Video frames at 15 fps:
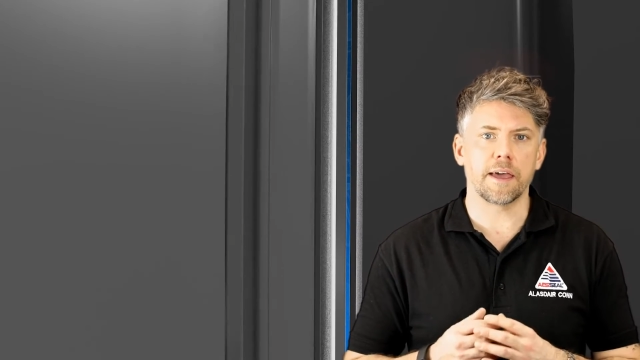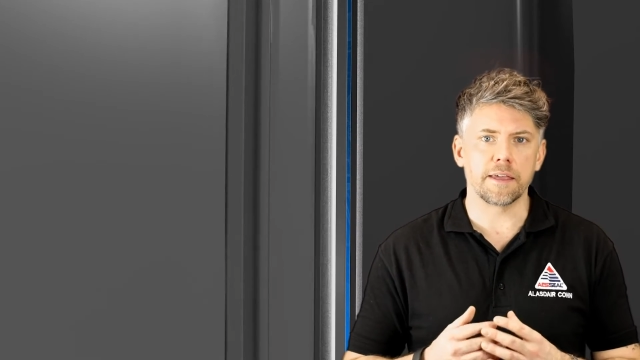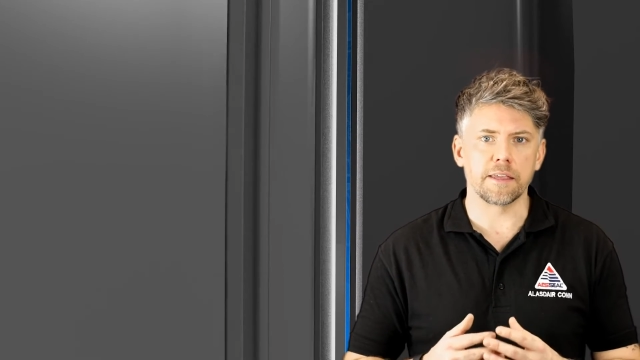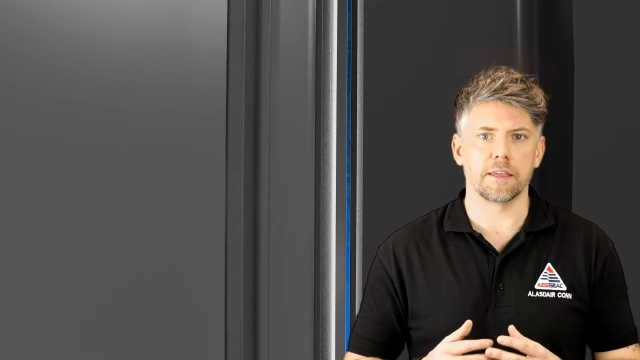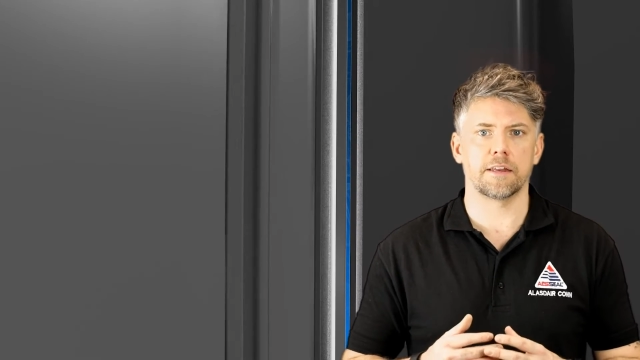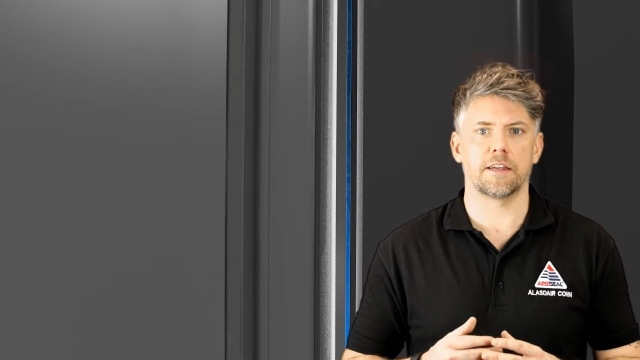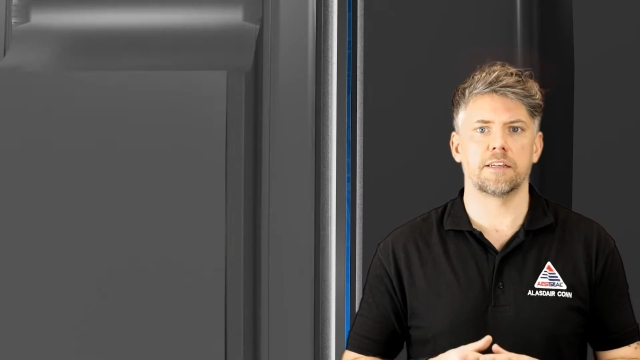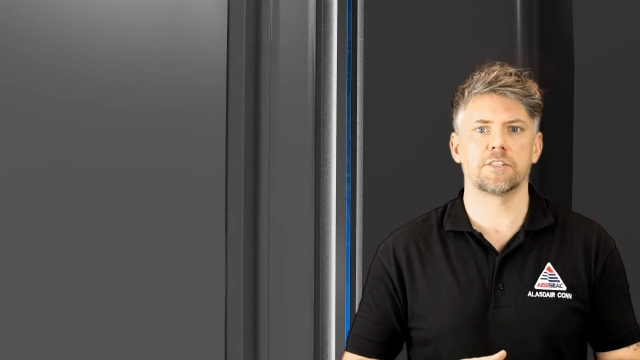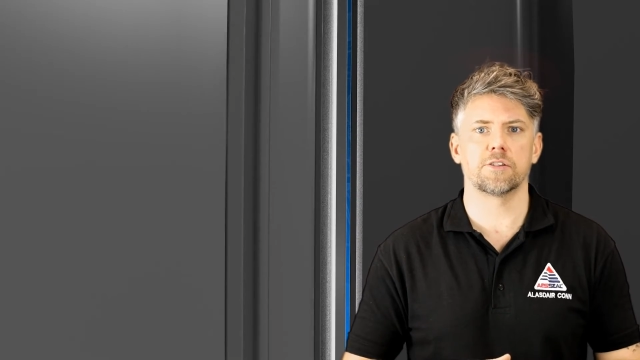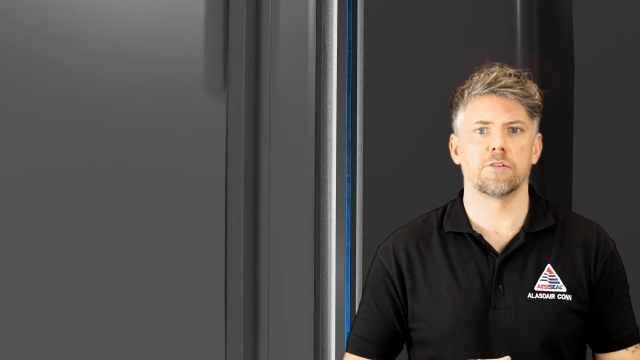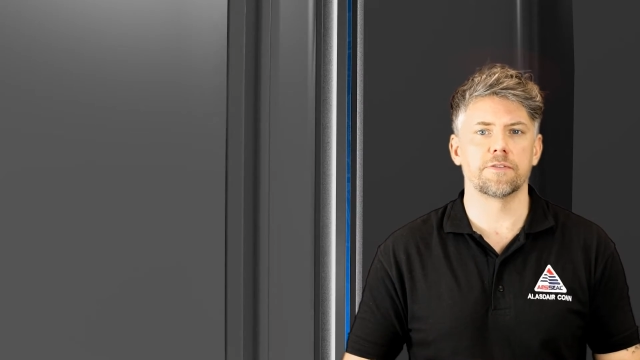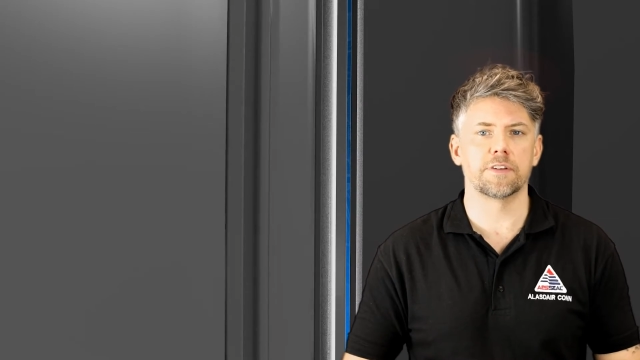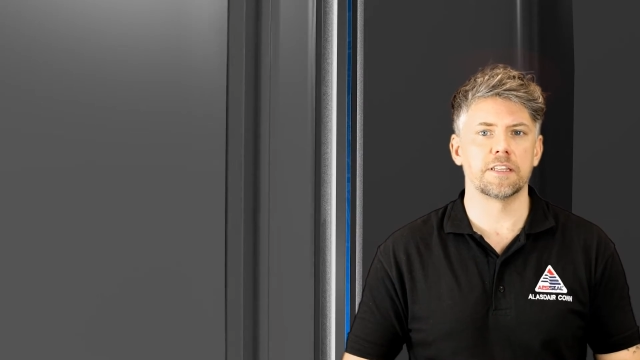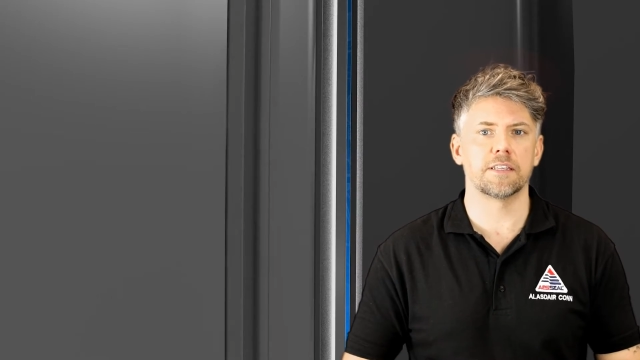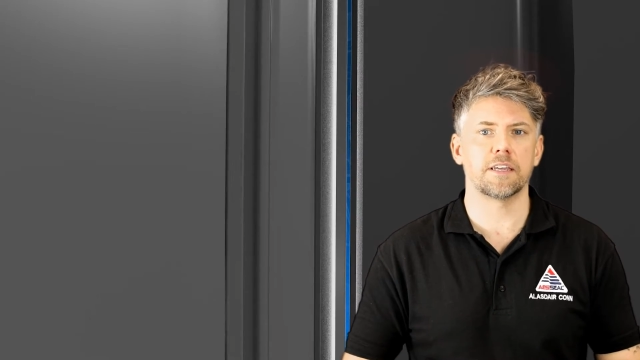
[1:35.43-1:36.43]
ingress
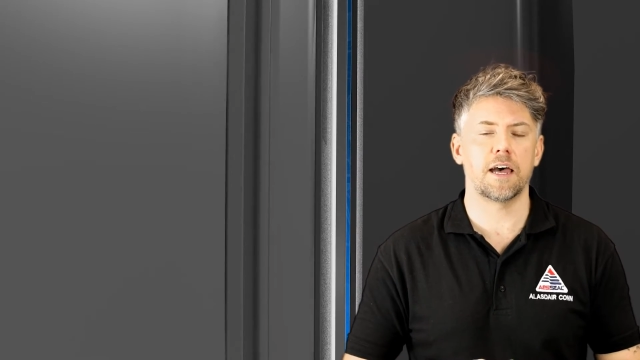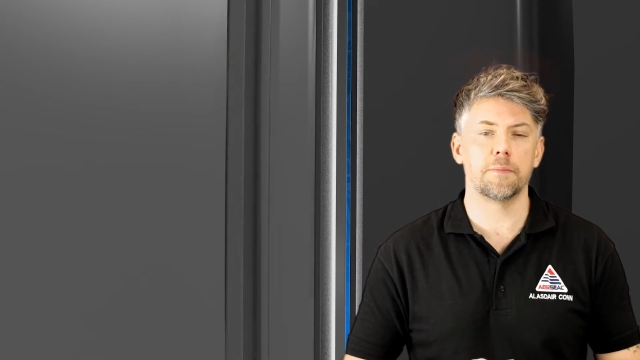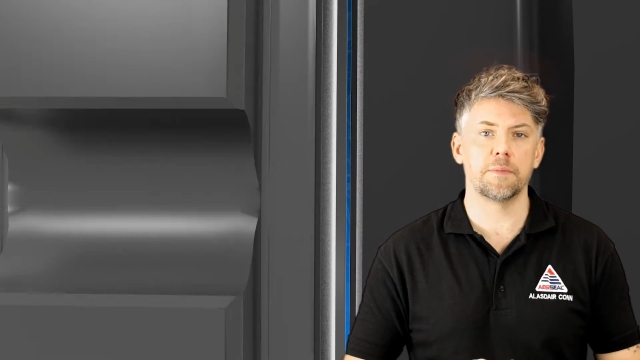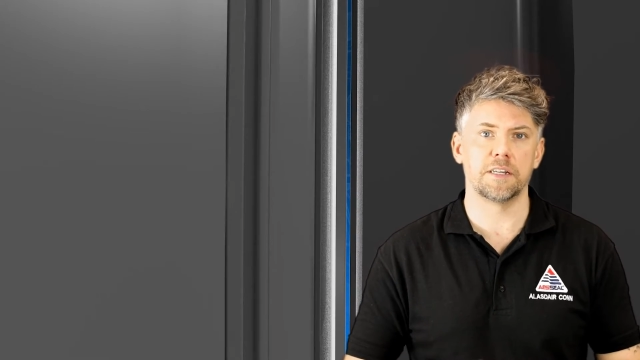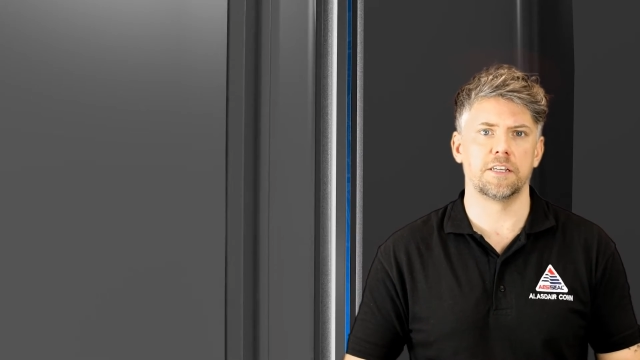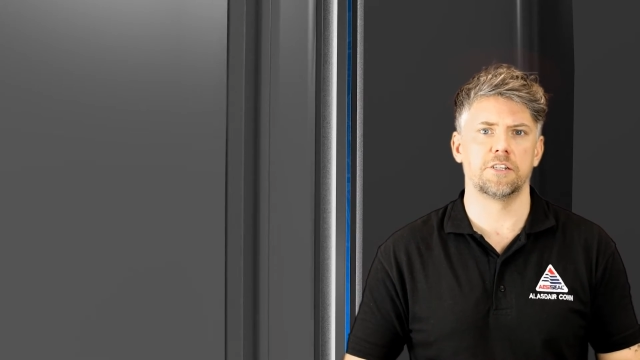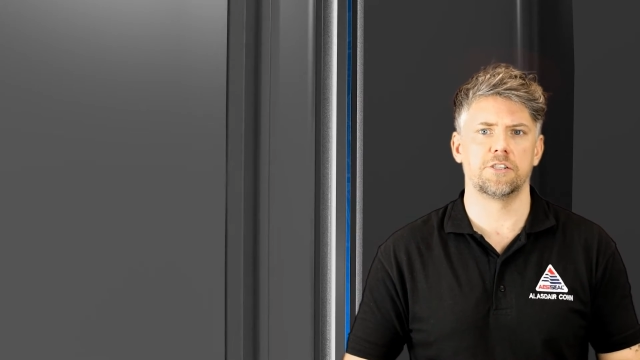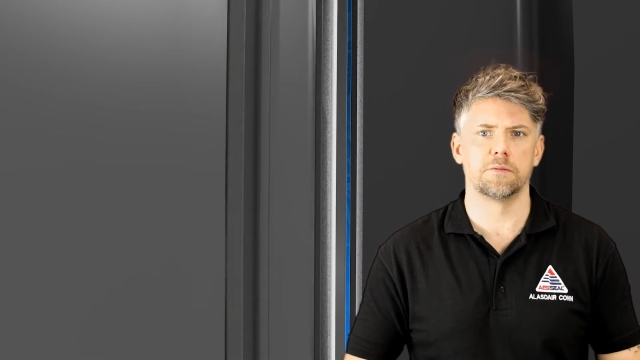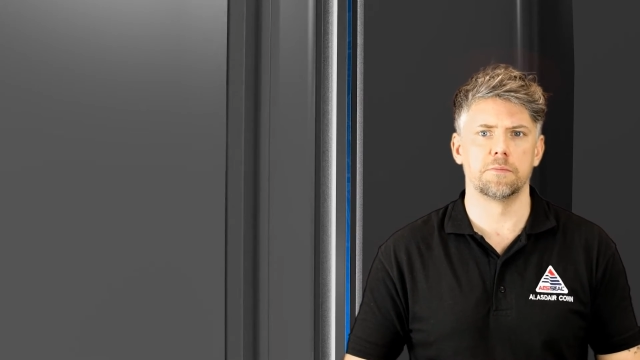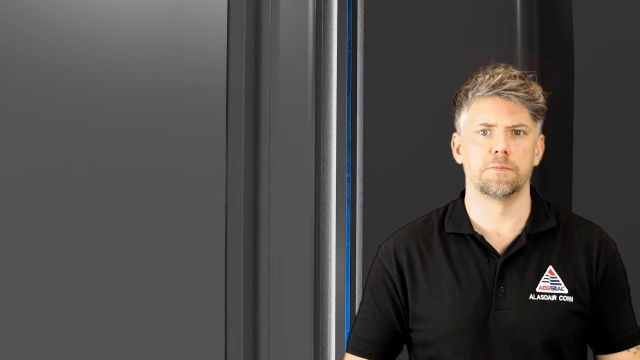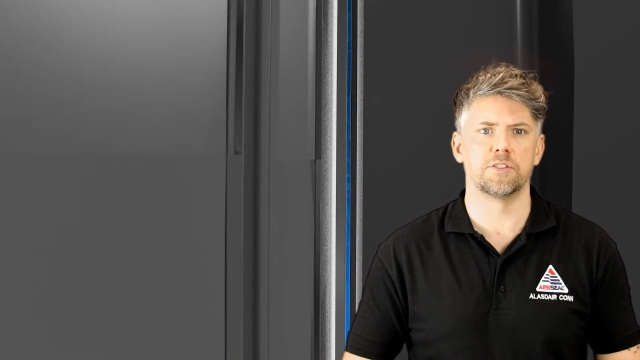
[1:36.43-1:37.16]
of contamination